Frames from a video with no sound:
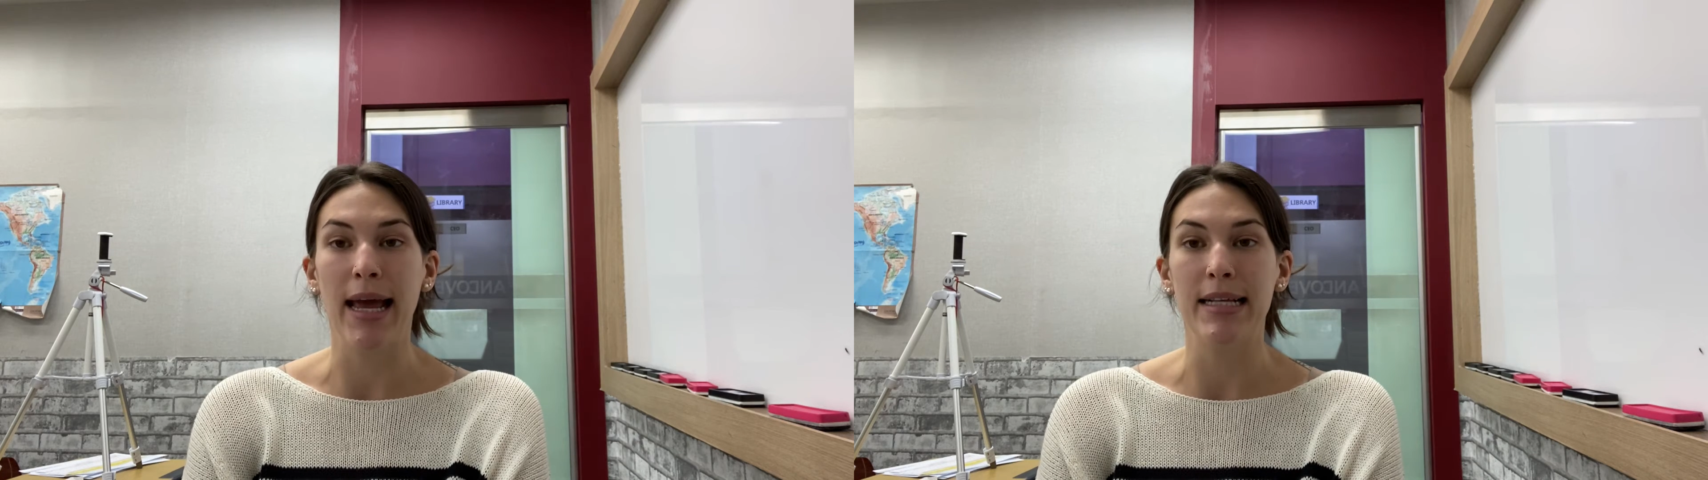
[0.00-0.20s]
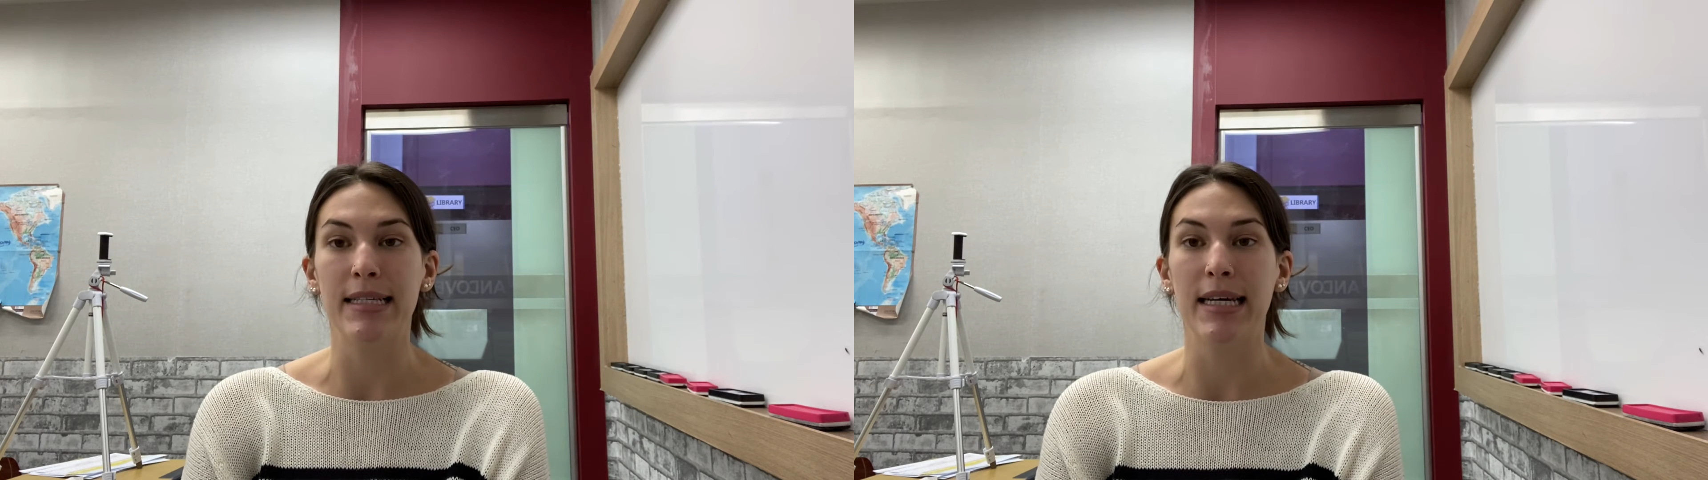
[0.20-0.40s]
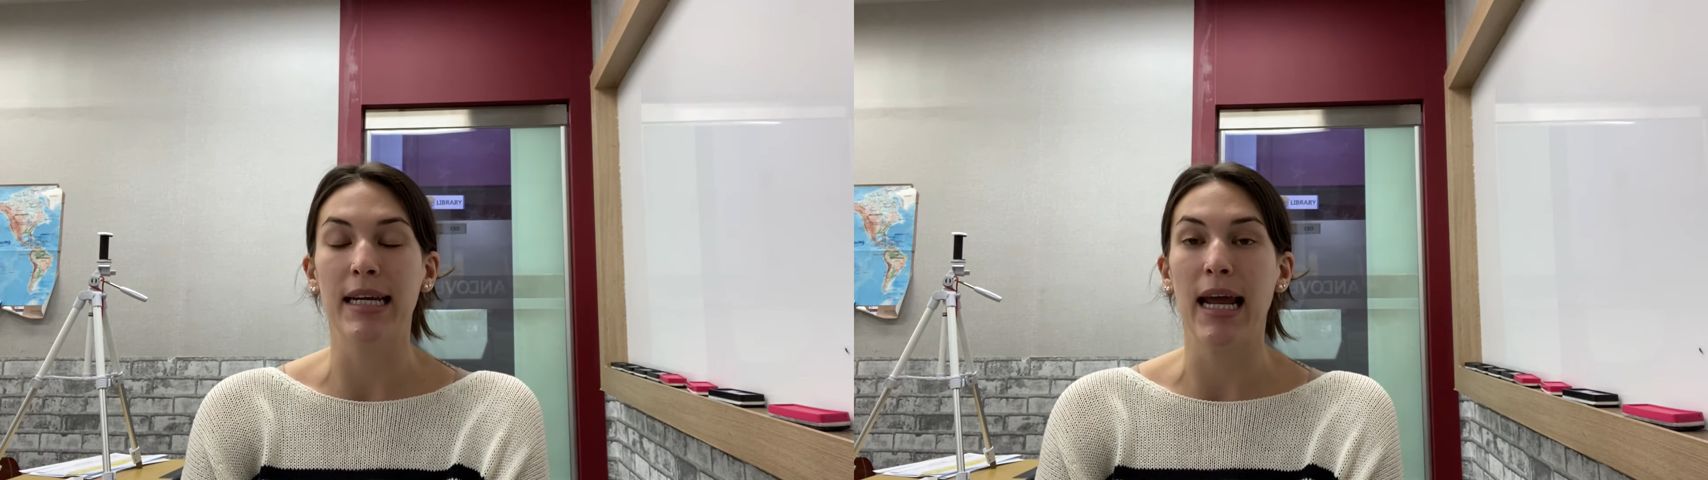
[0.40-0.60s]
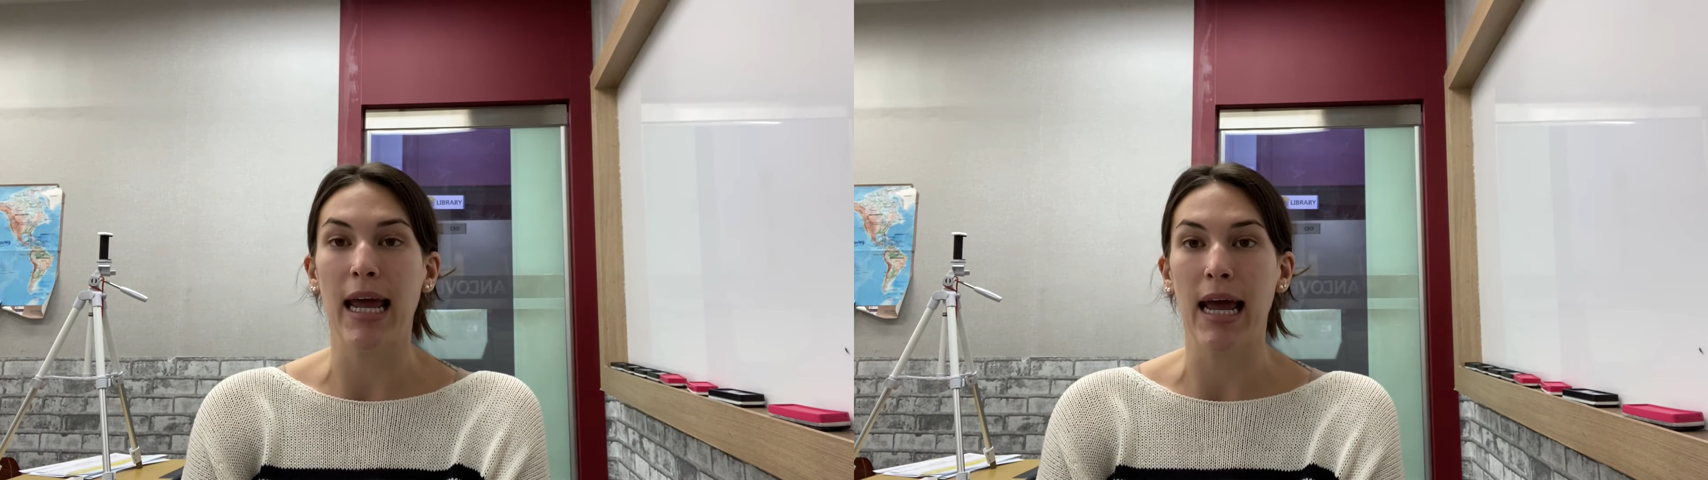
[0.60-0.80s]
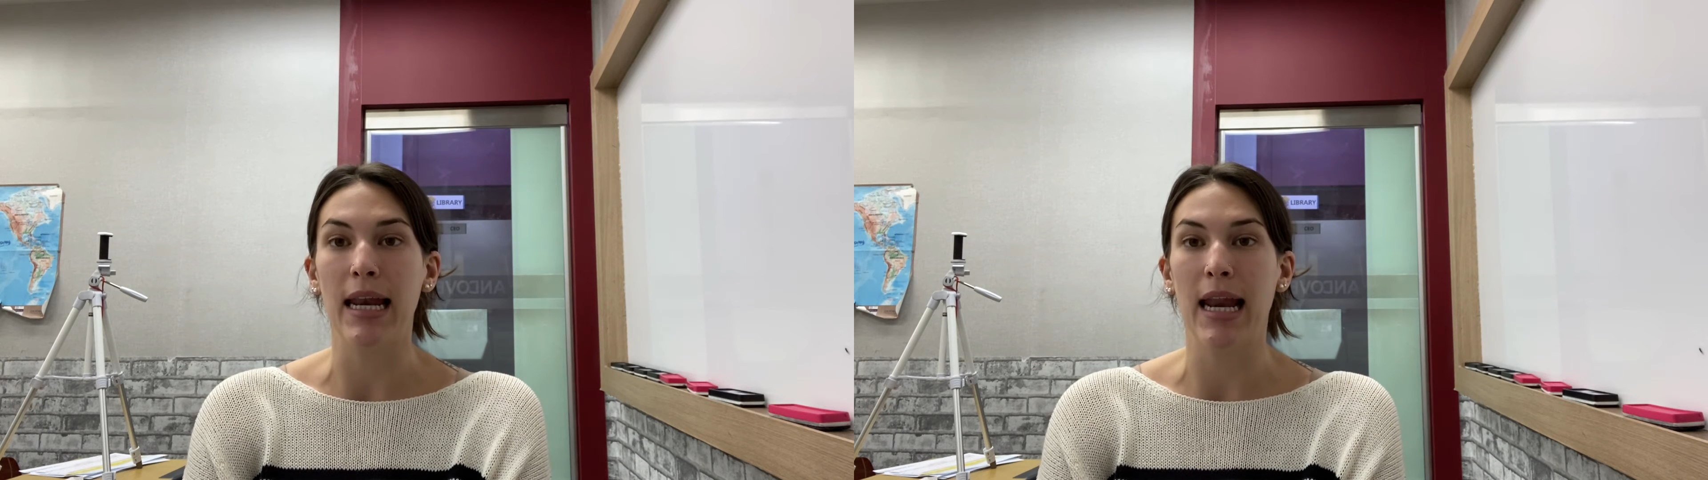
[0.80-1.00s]
18,
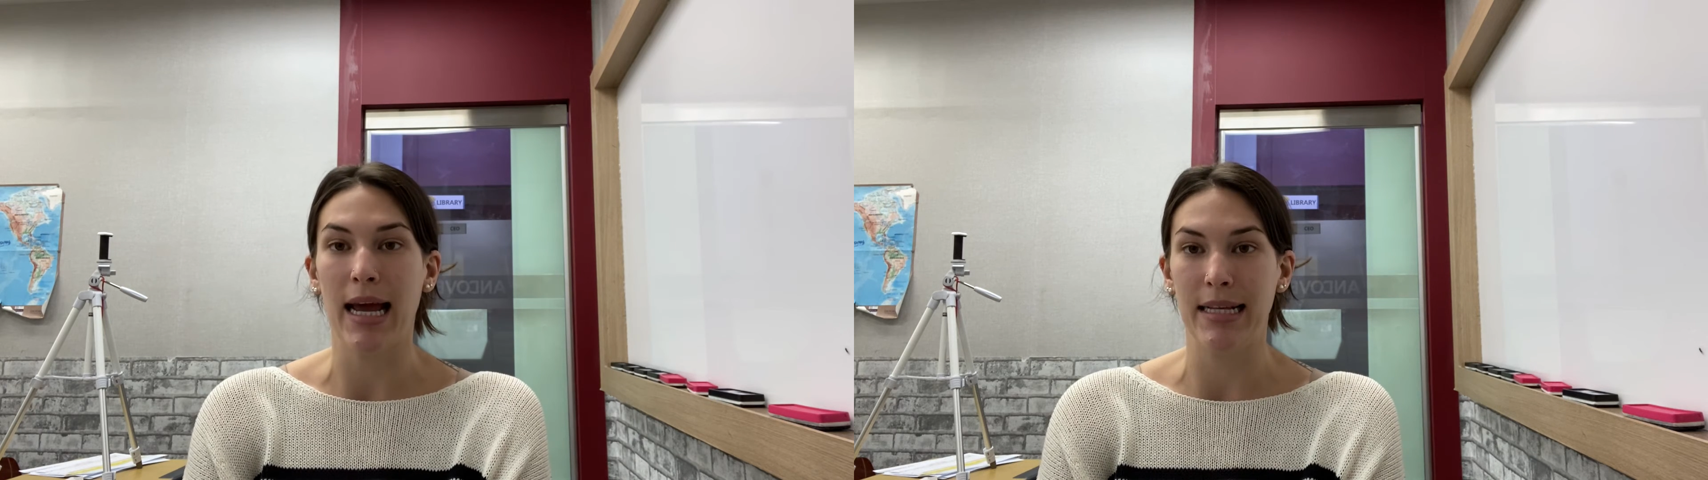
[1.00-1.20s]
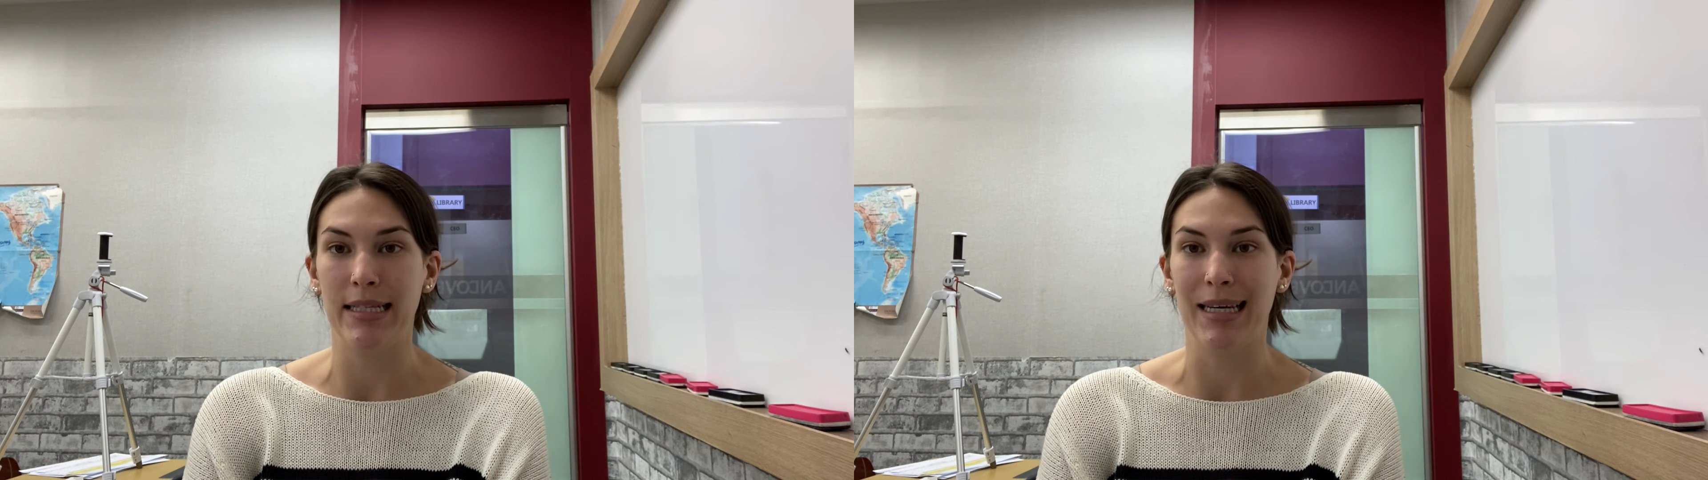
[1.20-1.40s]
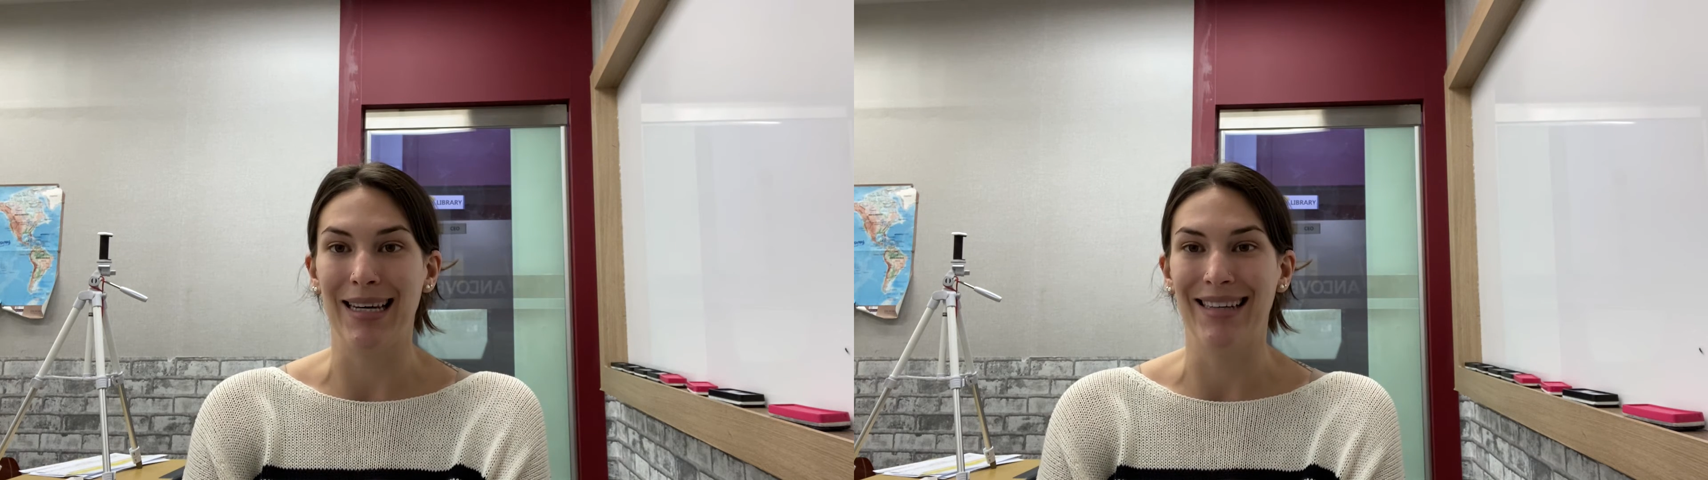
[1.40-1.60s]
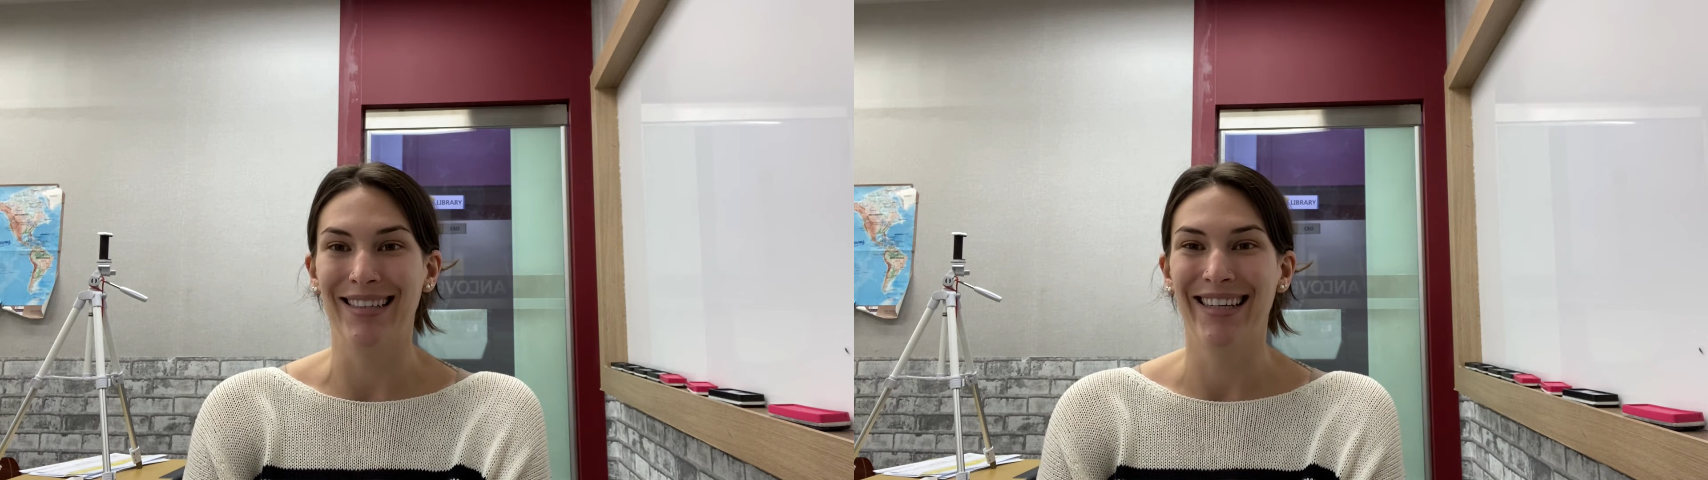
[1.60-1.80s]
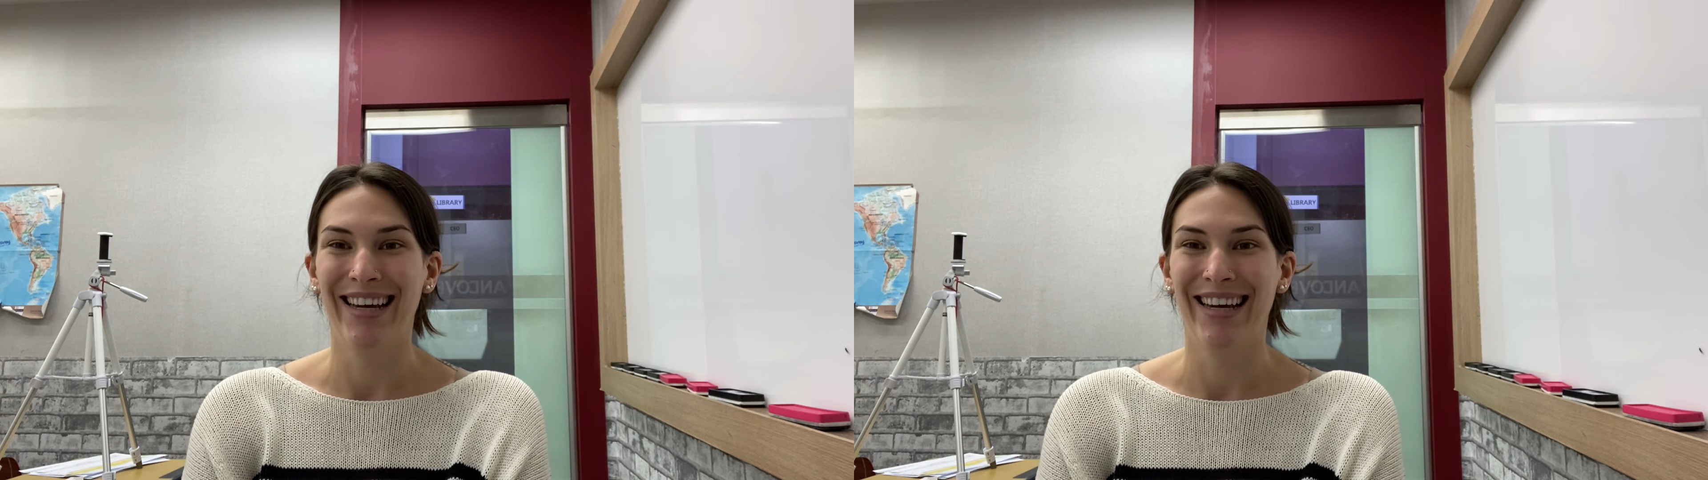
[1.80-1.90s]
and 19.